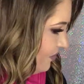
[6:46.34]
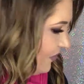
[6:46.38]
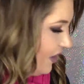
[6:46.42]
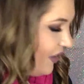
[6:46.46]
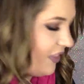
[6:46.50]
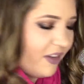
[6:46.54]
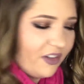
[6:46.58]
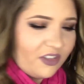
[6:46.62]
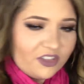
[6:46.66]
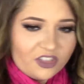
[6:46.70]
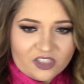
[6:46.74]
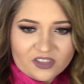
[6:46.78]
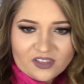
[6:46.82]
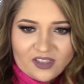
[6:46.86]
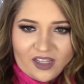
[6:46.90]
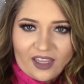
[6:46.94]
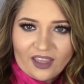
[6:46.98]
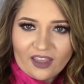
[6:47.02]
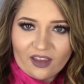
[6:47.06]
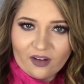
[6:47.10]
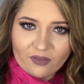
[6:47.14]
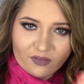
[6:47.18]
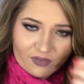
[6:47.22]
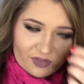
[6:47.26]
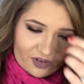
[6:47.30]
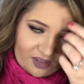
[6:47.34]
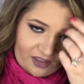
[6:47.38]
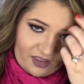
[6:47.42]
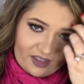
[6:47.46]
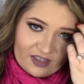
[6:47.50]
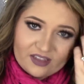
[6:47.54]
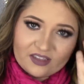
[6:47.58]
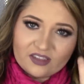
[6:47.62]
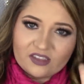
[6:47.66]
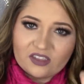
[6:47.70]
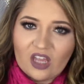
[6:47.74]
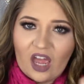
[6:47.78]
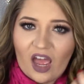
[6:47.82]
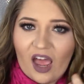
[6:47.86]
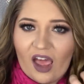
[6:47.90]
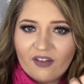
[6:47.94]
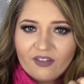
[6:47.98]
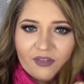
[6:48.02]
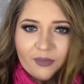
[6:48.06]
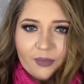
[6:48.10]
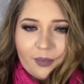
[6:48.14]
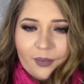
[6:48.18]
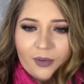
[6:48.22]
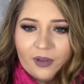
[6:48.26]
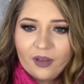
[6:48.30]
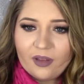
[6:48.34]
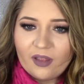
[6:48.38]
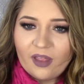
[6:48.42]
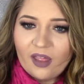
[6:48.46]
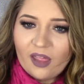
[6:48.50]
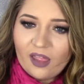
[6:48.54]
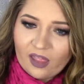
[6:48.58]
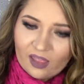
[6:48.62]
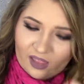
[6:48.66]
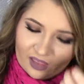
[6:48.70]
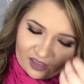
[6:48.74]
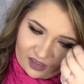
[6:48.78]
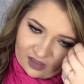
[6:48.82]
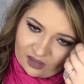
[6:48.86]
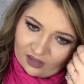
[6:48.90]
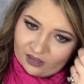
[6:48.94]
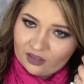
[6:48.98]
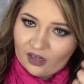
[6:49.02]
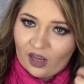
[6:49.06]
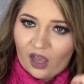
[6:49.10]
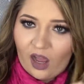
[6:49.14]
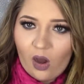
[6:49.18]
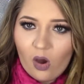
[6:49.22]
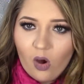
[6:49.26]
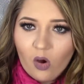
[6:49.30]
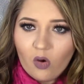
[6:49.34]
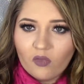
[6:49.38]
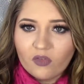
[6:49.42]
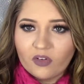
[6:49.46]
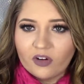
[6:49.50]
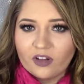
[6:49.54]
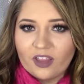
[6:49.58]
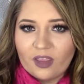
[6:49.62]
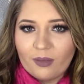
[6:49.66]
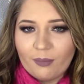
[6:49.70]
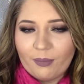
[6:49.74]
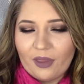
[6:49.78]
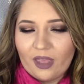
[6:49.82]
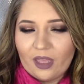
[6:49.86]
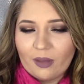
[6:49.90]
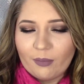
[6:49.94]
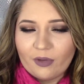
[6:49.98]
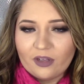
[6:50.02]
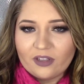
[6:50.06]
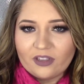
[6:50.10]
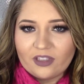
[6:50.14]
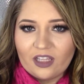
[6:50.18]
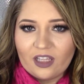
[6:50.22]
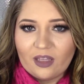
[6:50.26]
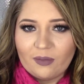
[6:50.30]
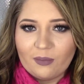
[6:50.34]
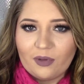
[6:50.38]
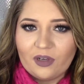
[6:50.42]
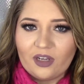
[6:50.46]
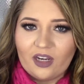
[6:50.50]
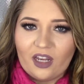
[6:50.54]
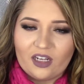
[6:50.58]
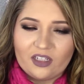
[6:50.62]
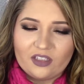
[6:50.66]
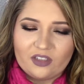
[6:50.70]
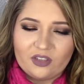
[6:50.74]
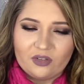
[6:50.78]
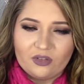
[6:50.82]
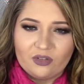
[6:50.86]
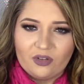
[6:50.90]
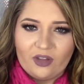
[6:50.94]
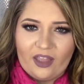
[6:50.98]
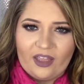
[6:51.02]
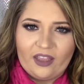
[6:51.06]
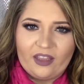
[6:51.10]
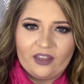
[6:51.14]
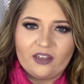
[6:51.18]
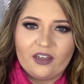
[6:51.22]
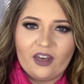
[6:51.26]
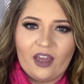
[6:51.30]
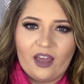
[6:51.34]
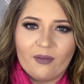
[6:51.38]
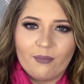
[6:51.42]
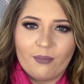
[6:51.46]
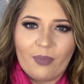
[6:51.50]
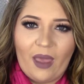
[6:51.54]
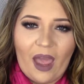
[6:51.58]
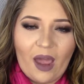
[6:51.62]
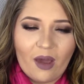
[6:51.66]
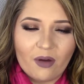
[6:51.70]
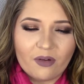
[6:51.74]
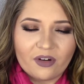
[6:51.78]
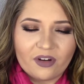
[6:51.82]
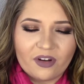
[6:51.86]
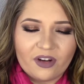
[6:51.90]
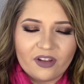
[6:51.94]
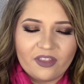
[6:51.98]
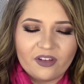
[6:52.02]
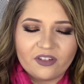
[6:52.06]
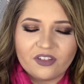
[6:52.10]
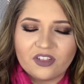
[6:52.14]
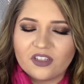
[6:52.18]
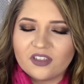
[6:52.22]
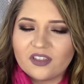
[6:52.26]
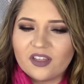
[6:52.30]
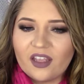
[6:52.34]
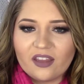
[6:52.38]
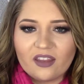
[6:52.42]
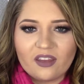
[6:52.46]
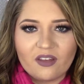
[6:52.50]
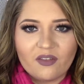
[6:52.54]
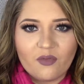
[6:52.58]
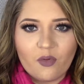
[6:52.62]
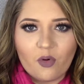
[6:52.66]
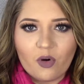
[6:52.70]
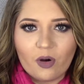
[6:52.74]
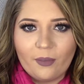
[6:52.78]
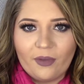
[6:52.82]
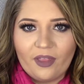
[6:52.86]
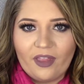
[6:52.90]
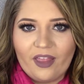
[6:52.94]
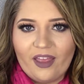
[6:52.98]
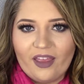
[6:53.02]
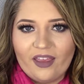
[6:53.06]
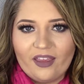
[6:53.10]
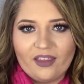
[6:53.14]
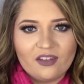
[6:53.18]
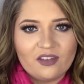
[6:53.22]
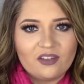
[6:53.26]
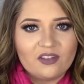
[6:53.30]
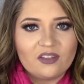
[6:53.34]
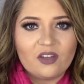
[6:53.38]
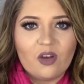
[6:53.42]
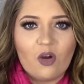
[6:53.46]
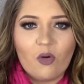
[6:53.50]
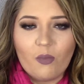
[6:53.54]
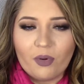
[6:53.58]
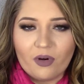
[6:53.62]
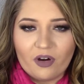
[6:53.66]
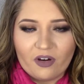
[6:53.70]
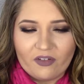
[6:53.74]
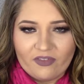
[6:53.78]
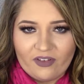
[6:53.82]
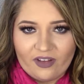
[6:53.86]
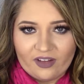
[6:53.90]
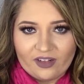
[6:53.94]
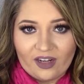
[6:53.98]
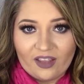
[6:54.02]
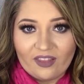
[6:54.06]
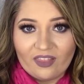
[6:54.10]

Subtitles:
And they're just like a really soft, but not overly pigmented, but not powdery. They're just like, the formula is so perfect.